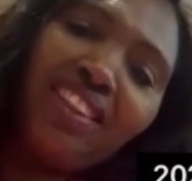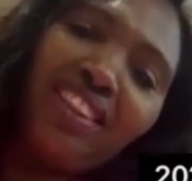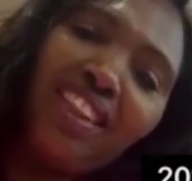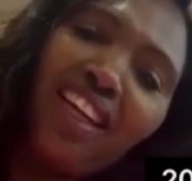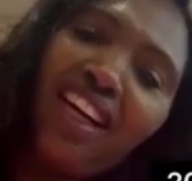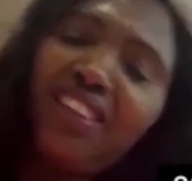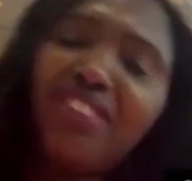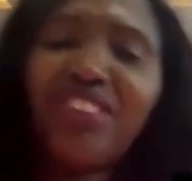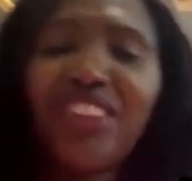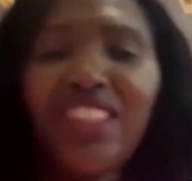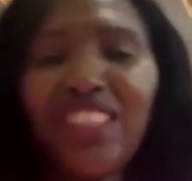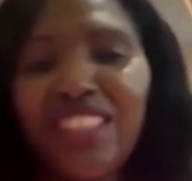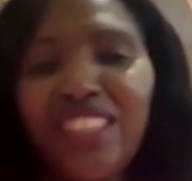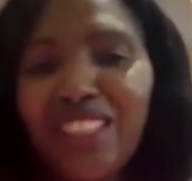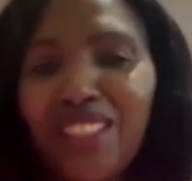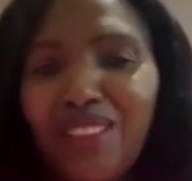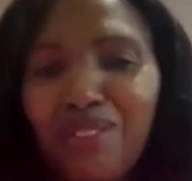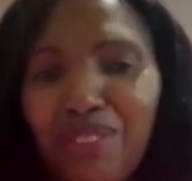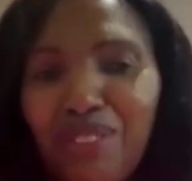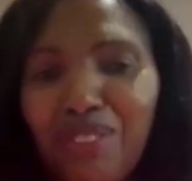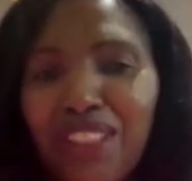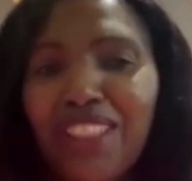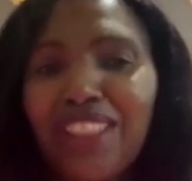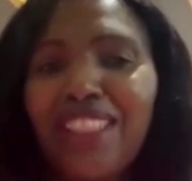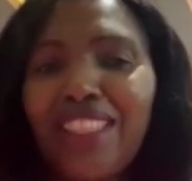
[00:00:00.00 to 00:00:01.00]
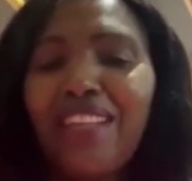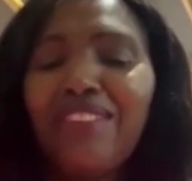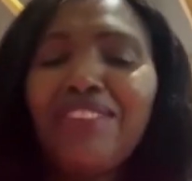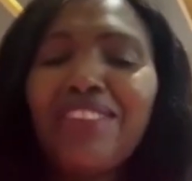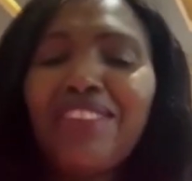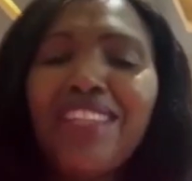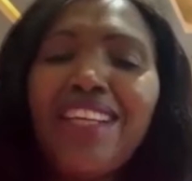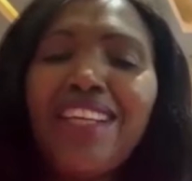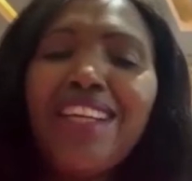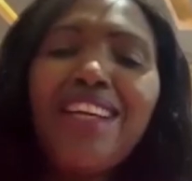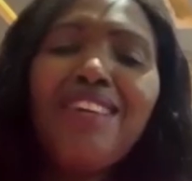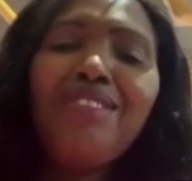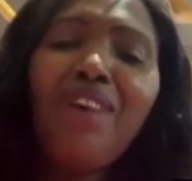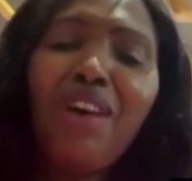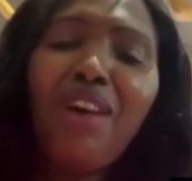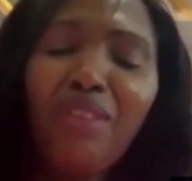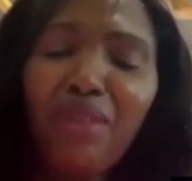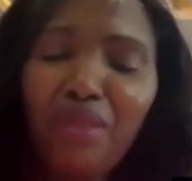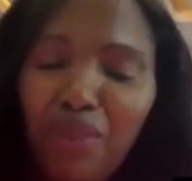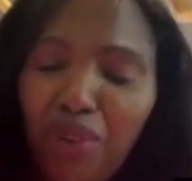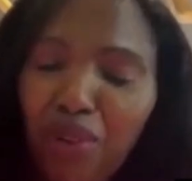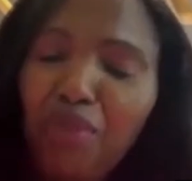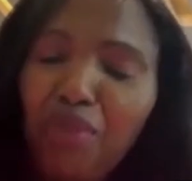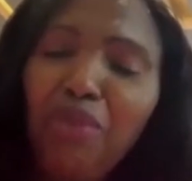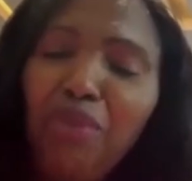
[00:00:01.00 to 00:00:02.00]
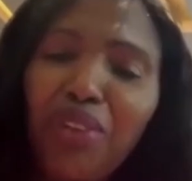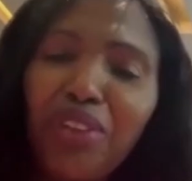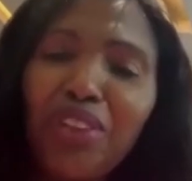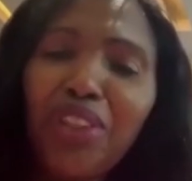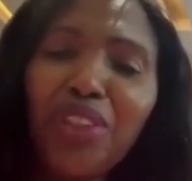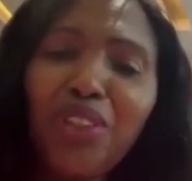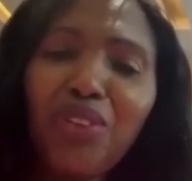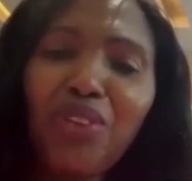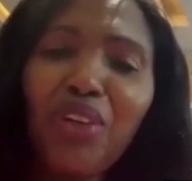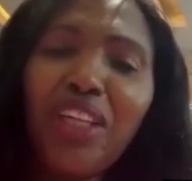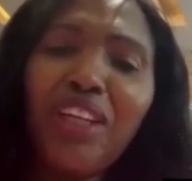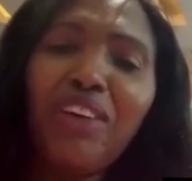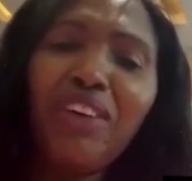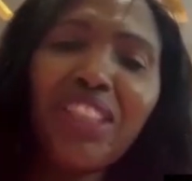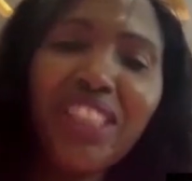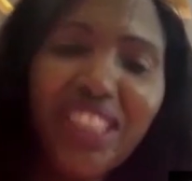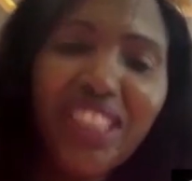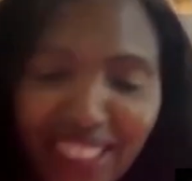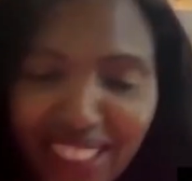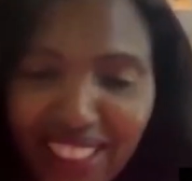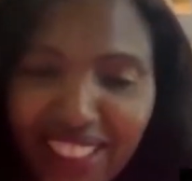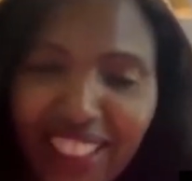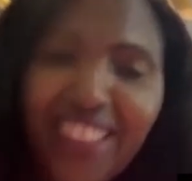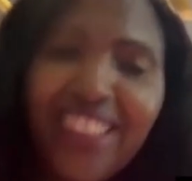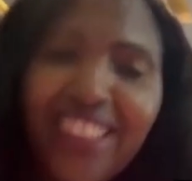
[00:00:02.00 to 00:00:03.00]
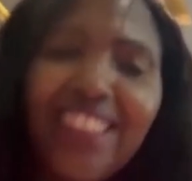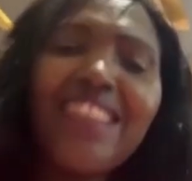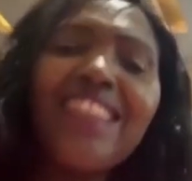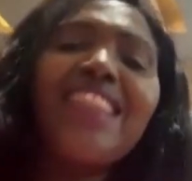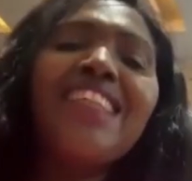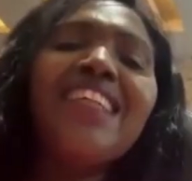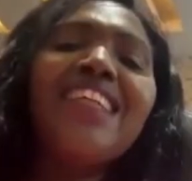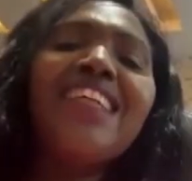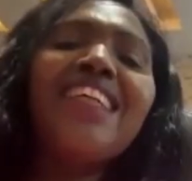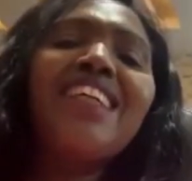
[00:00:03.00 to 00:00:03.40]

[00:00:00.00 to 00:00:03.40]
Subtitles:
I've said it many times. Our role models were our teachers,